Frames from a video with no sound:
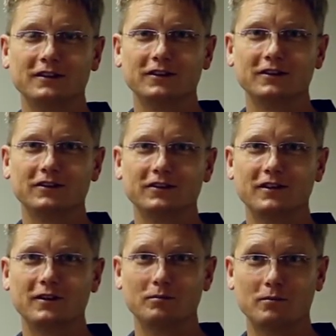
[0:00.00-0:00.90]
It is
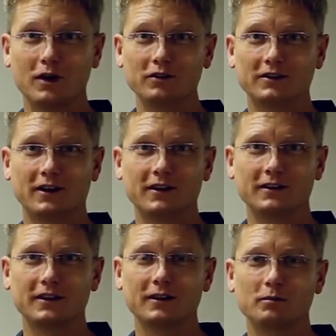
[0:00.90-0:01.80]
the most
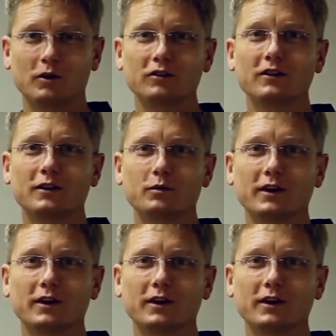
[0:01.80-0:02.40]
high-tech model that